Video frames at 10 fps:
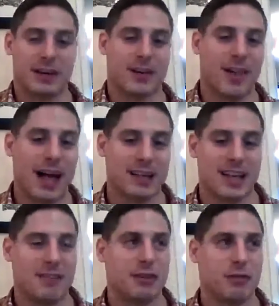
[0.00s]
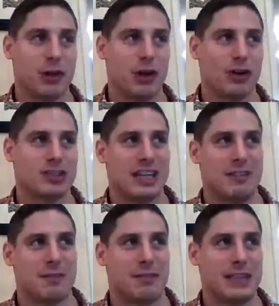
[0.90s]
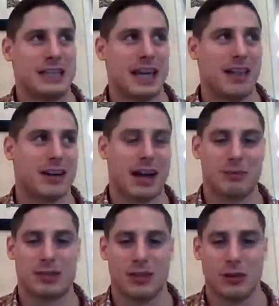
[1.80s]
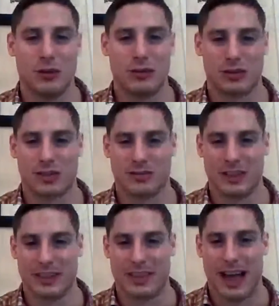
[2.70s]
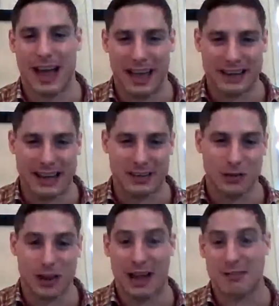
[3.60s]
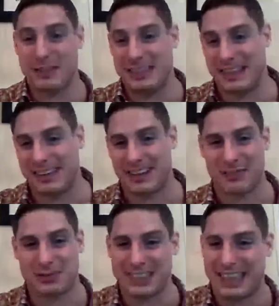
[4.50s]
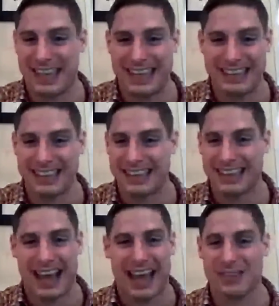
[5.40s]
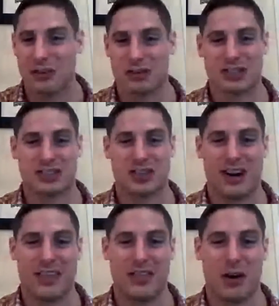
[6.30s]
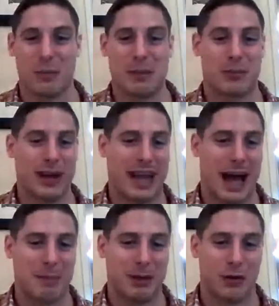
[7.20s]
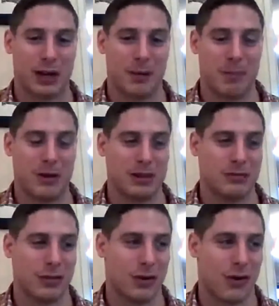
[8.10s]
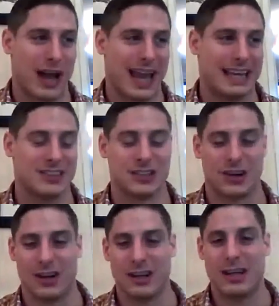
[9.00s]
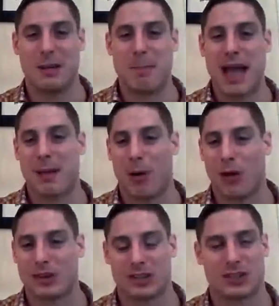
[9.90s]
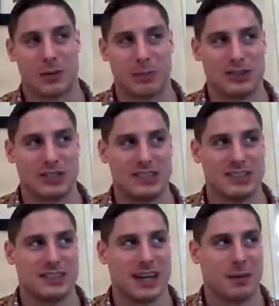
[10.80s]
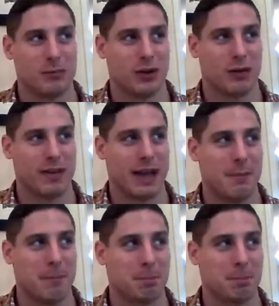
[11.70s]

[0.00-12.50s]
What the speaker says: different class, if you've only got, say, 3 kilograms to lose or something like that, and then you only have 3 kilograms to gain, and you're just sort of normally pretty happy going about, you've not got any sort of metabolic disturbances in terms of